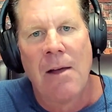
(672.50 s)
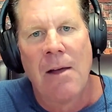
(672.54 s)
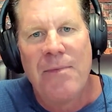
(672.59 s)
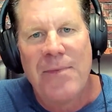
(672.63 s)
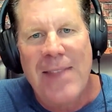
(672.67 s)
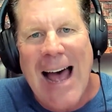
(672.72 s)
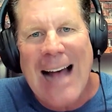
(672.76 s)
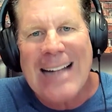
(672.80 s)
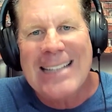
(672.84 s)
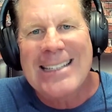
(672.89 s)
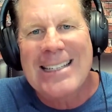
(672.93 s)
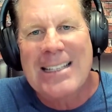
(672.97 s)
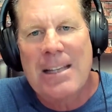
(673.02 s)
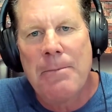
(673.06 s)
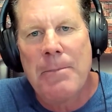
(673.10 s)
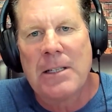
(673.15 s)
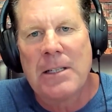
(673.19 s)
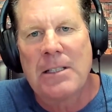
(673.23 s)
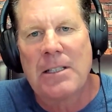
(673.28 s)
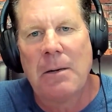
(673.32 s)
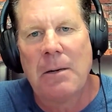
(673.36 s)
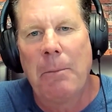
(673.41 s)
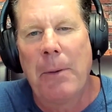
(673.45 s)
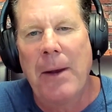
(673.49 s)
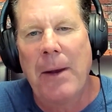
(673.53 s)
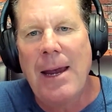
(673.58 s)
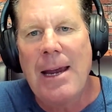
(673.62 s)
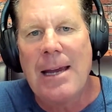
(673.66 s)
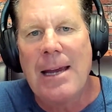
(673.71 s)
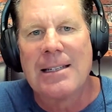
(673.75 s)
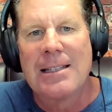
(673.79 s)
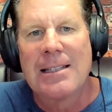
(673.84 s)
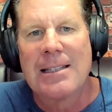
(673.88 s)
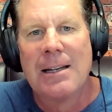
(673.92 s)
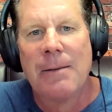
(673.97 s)
That's the missing
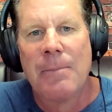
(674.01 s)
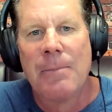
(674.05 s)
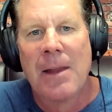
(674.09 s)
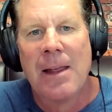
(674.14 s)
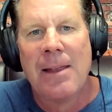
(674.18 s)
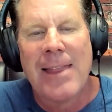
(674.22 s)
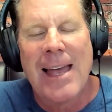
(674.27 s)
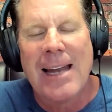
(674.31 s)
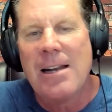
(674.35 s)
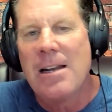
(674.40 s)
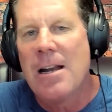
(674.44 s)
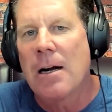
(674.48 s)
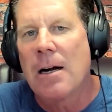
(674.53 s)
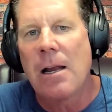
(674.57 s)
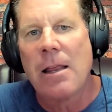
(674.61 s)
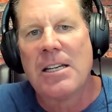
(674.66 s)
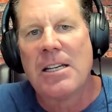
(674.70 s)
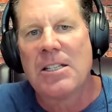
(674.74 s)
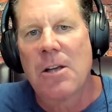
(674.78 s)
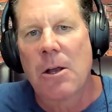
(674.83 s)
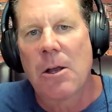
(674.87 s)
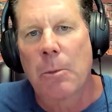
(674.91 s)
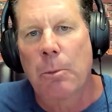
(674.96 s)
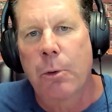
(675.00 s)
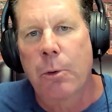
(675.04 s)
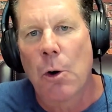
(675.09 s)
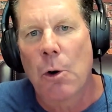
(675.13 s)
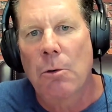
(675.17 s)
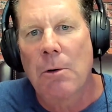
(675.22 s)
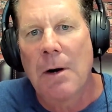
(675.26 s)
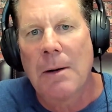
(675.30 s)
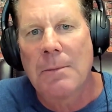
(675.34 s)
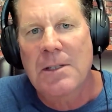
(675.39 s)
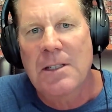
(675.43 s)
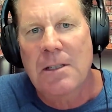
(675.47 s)
piece that none of these other
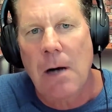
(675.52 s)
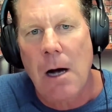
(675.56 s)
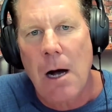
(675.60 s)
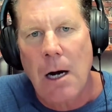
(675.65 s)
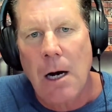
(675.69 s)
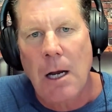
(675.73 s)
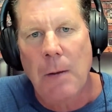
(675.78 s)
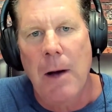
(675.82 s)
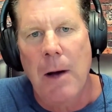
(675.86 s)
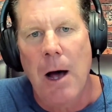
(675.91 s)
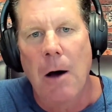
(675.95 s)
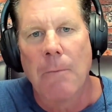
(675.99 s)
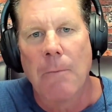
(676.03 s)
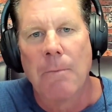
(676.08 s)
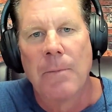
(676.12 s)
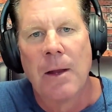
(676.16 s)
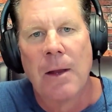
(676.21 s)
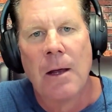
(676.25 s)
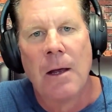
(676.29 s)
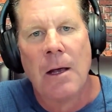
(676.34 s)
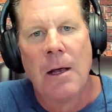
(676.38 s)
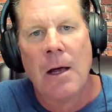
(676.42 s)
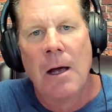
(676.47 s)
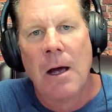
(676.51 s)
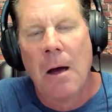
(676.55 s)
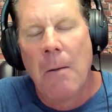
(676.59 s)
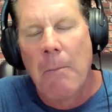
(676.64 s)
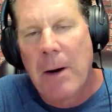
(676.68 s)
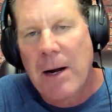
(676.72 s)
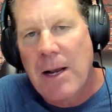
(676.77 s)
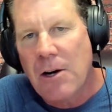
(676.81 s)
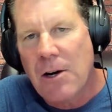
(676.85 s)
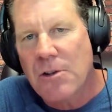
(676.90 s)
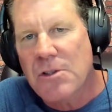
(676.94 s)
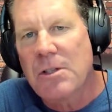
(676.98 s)
programs talk about.
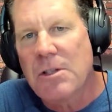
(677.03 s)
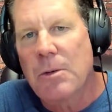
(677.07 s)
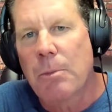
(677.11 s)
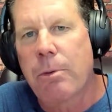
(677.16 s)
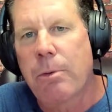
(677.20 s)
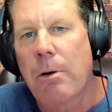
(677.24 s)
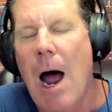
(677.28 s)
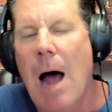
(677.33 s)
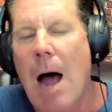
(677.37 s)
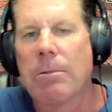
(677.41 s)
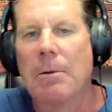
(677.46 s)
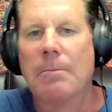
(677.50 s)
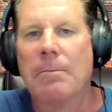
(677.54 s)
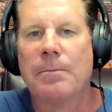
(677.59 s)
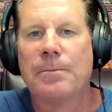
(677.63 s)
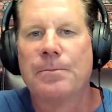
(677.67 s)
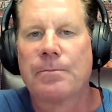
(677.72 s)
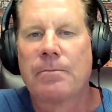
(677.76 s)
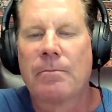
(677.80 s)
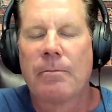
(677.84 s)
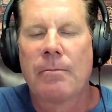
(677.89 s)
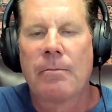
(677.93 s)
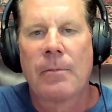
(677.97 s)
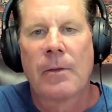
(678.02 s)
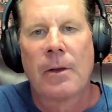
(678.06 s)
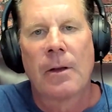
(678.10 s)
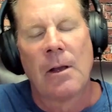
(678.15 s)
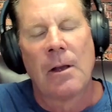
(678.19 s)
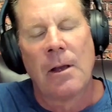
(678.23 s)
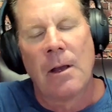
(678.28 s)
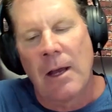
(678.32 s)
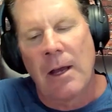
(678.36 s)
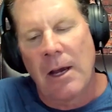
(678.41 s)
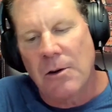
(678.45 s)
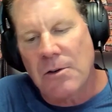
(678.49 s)
But here's the problem.
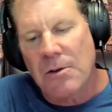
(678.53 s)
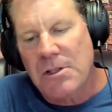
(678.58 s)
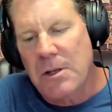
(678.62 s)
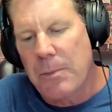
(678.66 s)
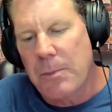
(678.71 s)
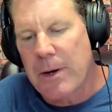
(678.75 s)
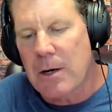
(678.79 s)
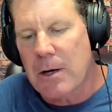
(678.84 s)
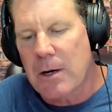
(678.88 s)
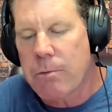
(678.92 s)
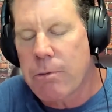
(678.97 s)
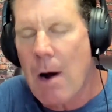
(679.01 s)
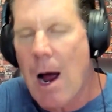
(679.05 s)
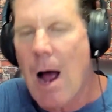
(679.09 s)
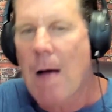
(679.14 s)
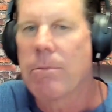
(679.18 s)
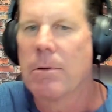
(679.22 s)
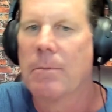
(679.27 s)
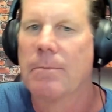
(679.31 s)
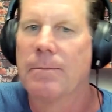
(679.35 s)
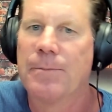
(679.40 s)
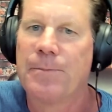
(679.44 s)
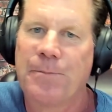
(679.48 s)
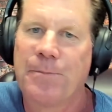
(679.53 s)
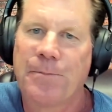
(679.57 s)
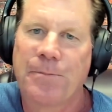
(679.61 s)
Here's the bigger problem.